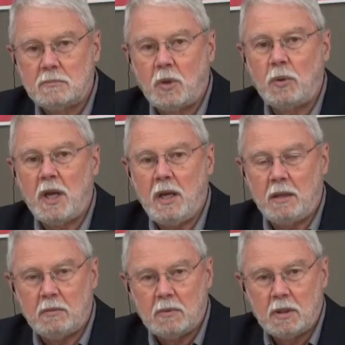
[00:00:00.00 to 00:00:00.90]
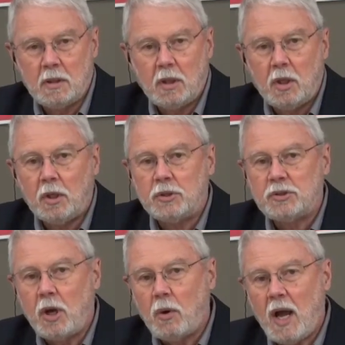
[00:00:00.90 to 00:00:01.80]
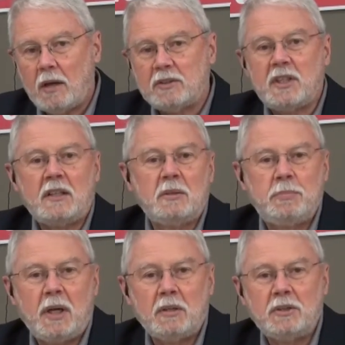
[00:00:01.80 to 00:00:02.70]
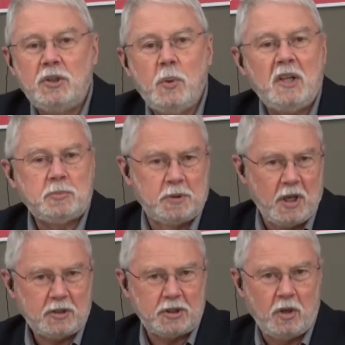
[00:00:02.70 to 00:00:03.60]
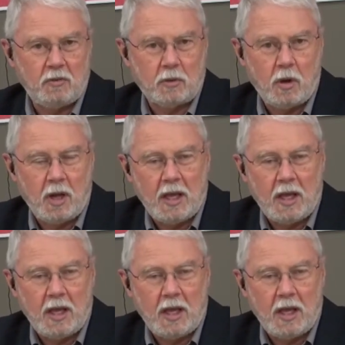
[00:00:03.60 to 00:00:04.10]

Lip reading: Okay. So how does that compare to U.S. production overall?